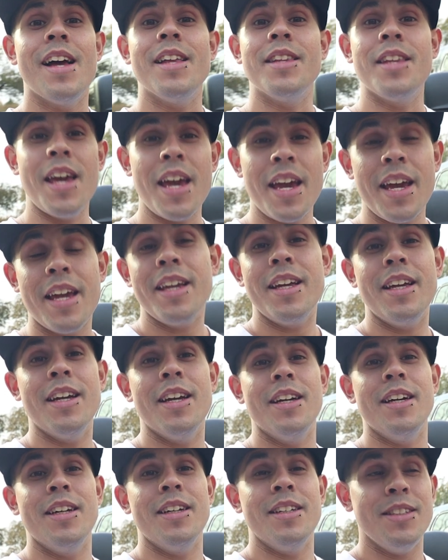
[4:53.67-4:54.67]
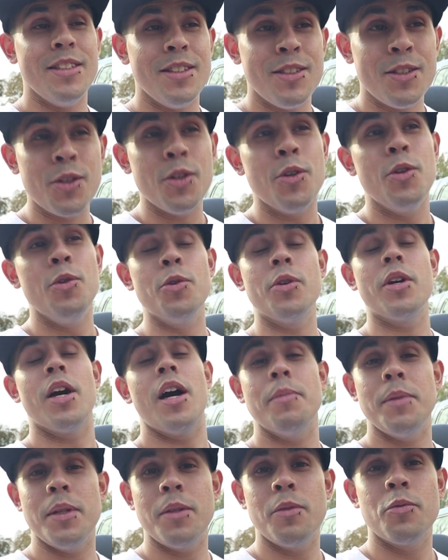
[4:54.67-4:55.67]
they do
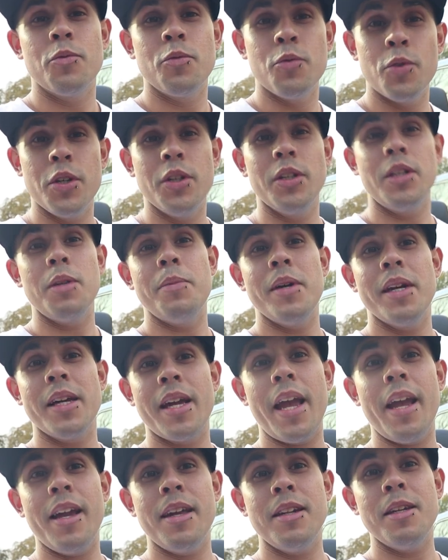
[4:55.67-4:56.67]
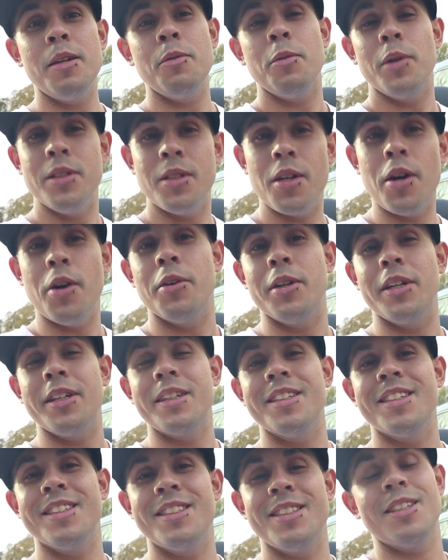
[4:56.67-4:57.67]
come in really big handy when towing
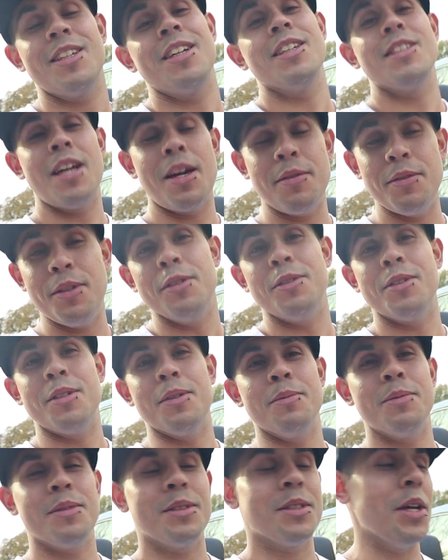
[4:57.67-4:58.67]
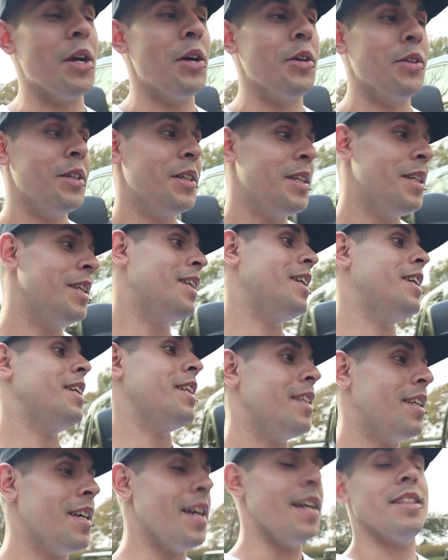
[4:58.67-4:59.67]
because I've used them. So
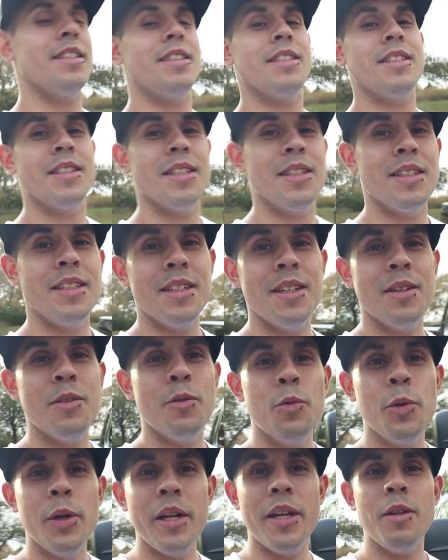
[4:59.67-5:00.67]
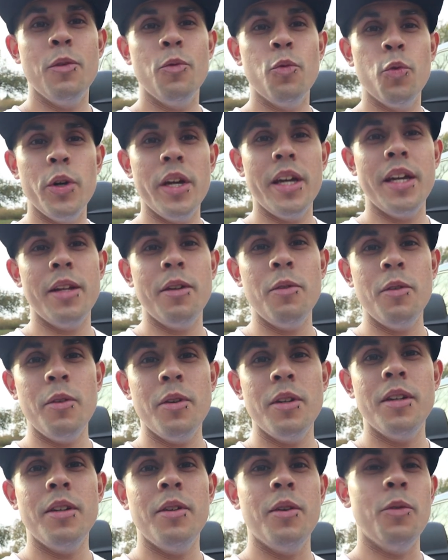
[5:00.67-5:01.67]
yes, Win-win
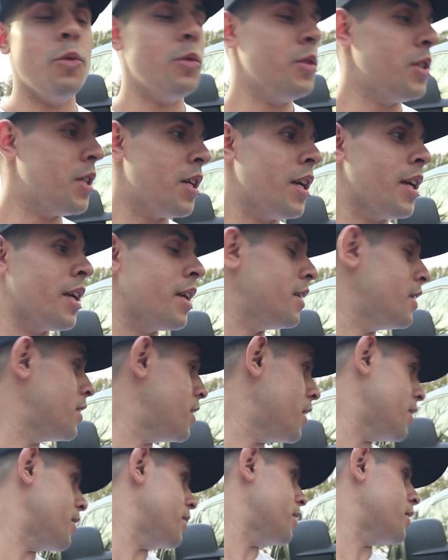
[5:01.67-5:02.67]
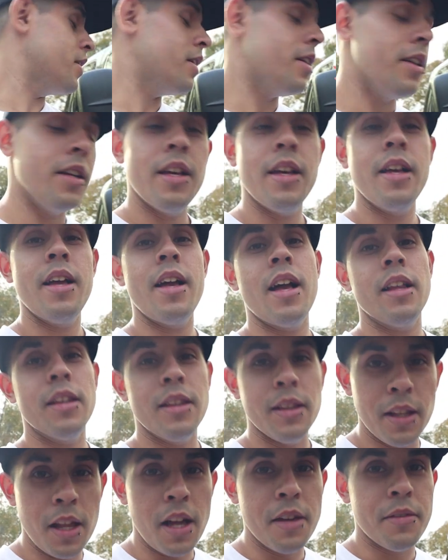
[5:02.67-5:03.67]
chicken dinner.
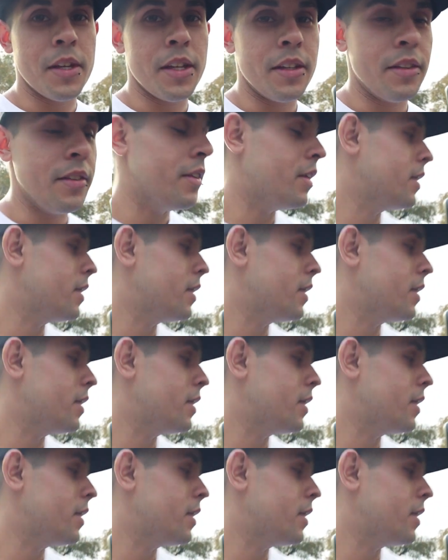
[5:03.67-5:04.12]
Love it.